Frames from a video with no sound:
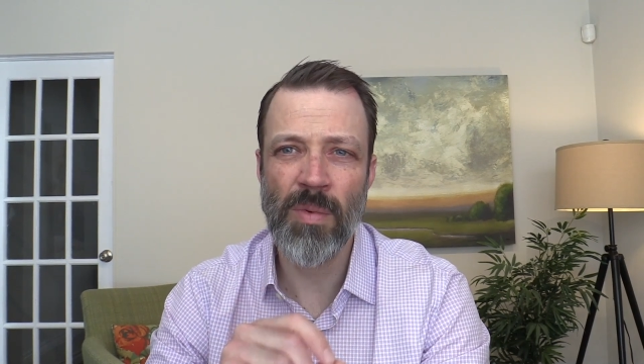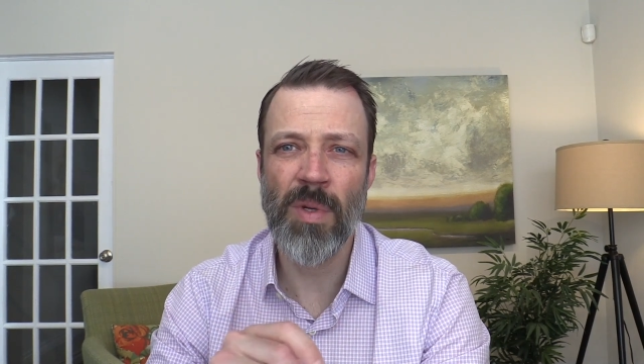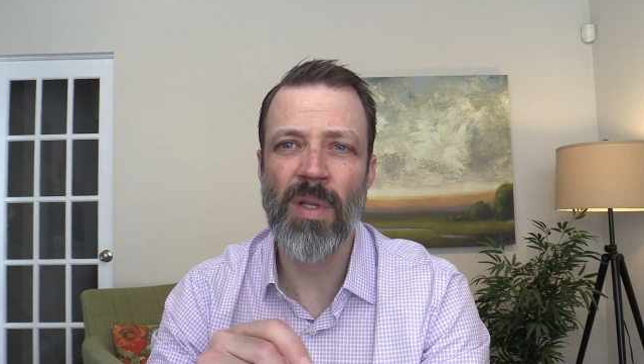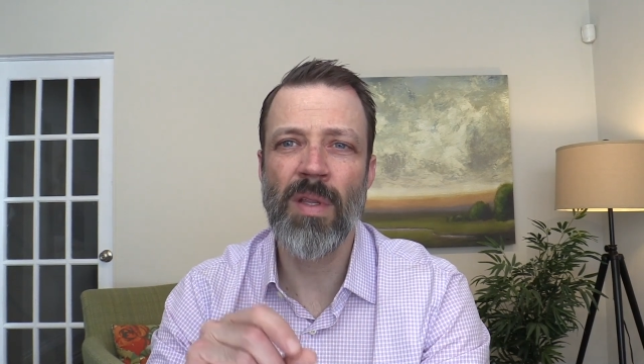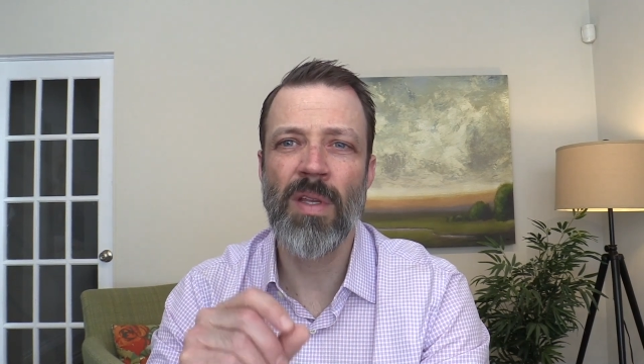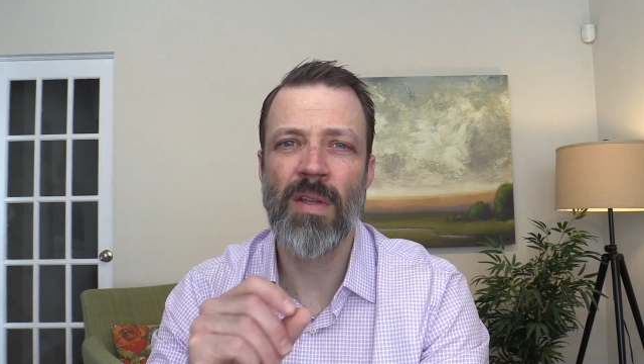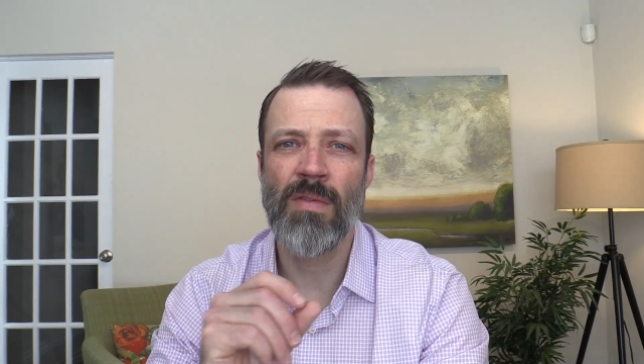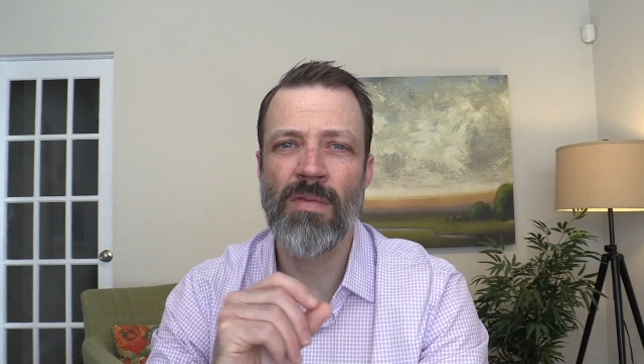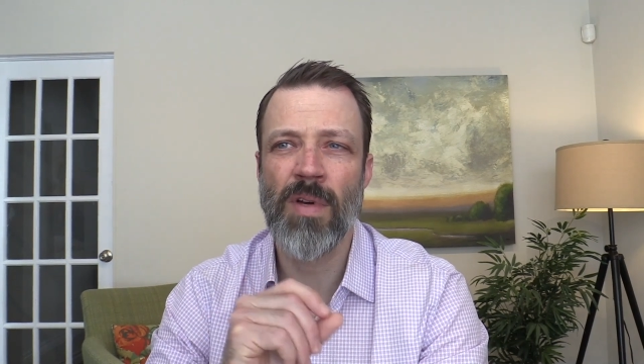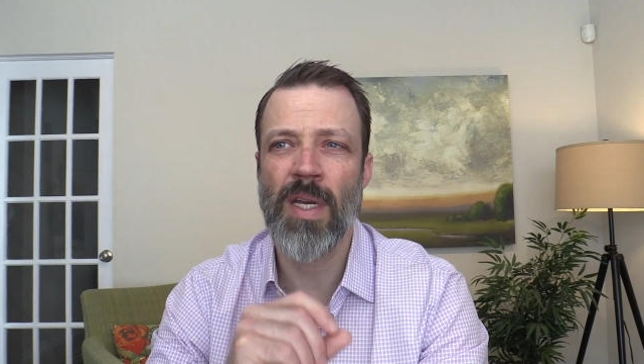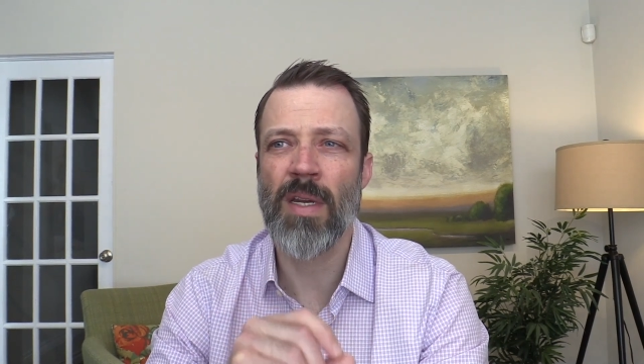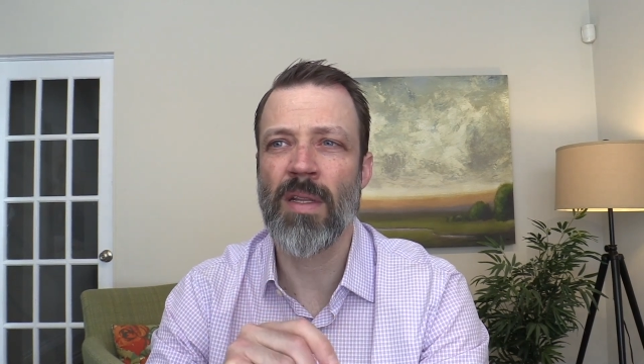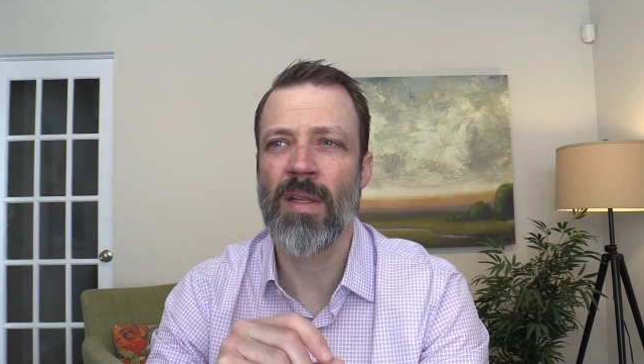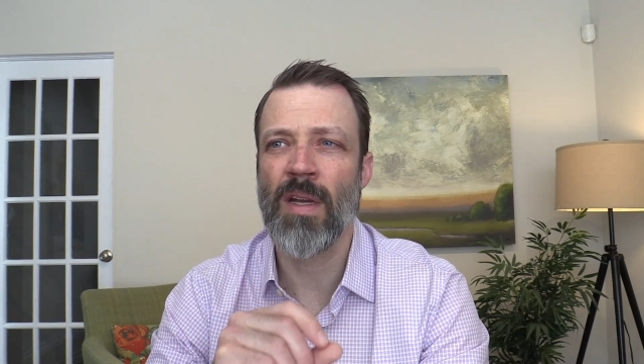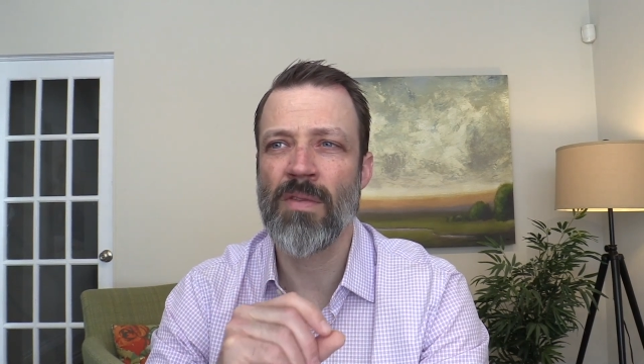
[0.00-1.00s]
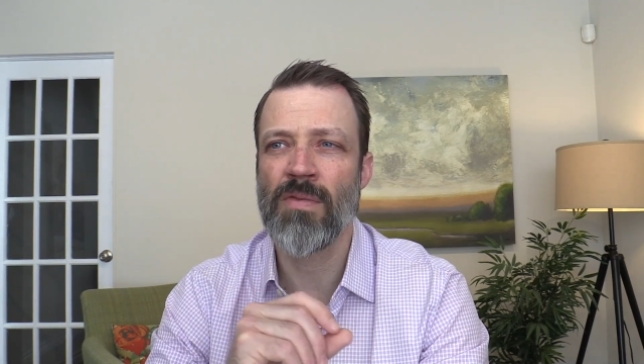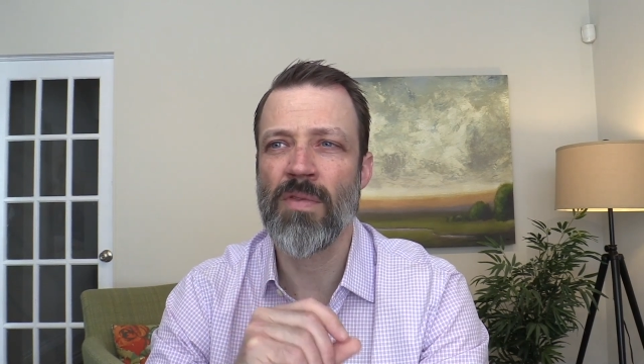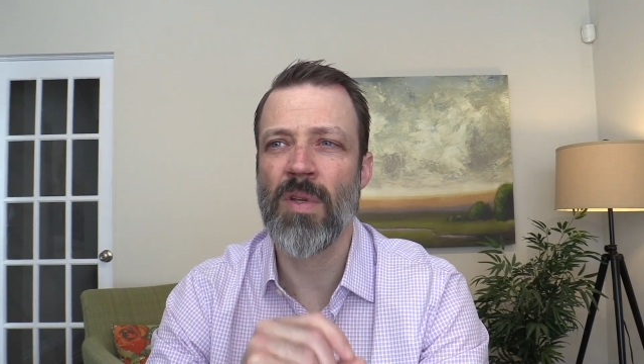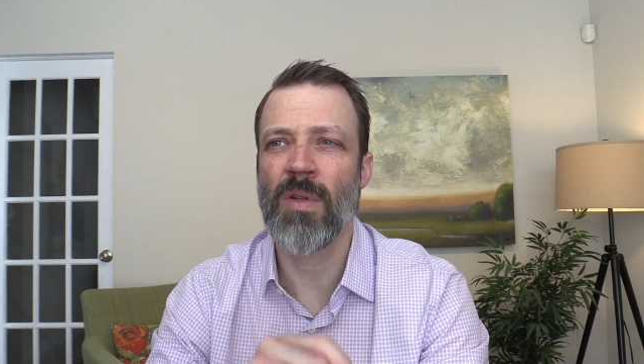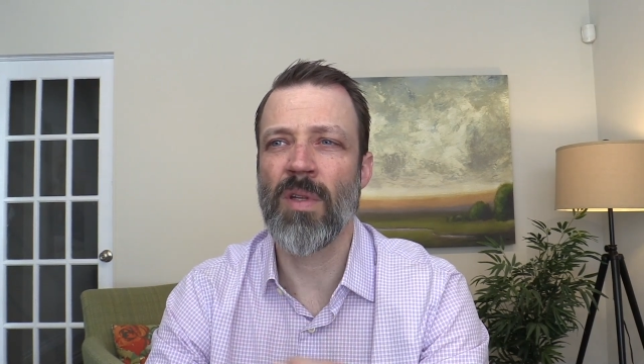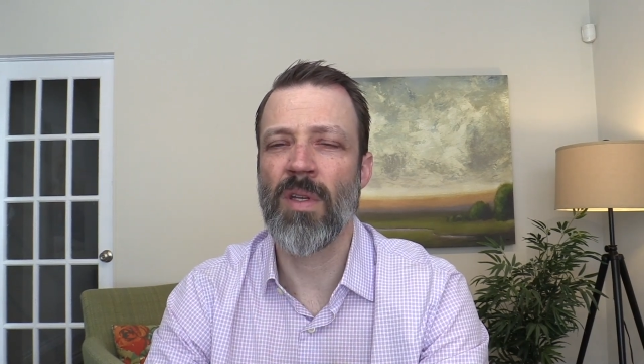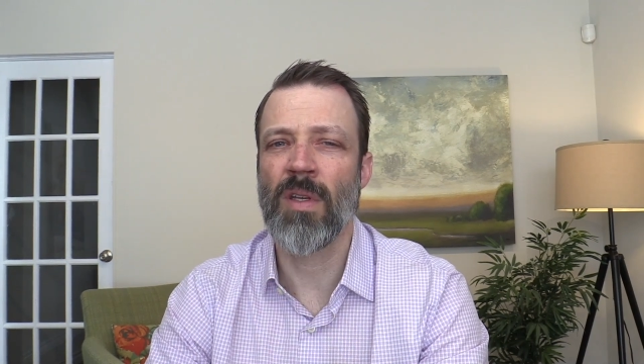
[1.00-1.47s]
really inviting that
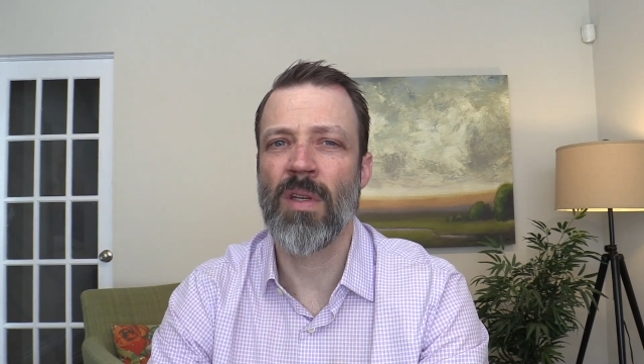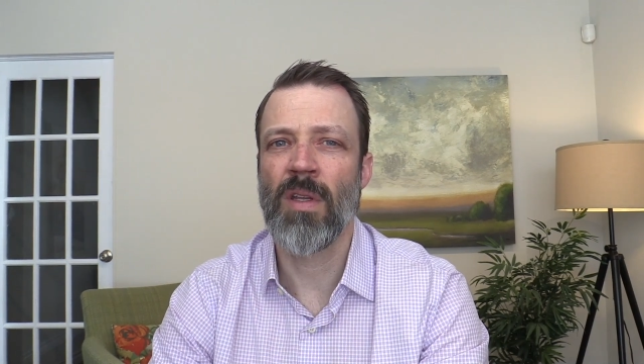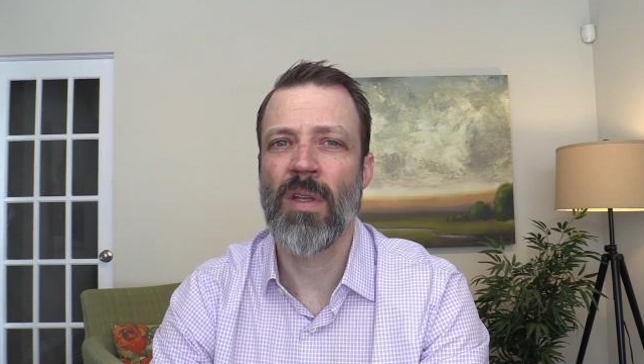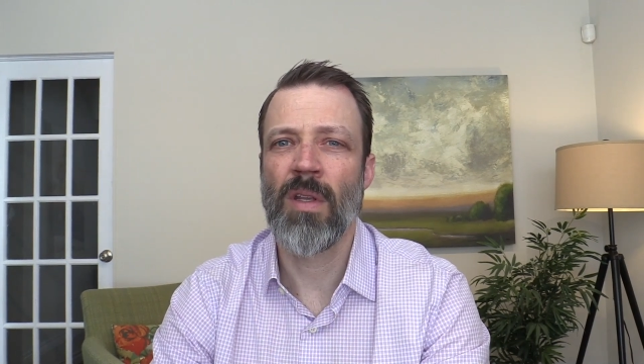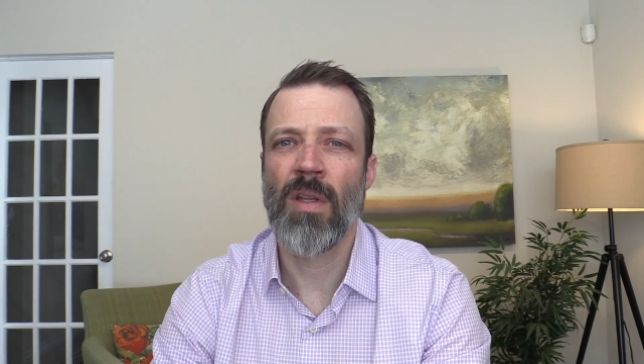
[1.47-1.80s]
feeling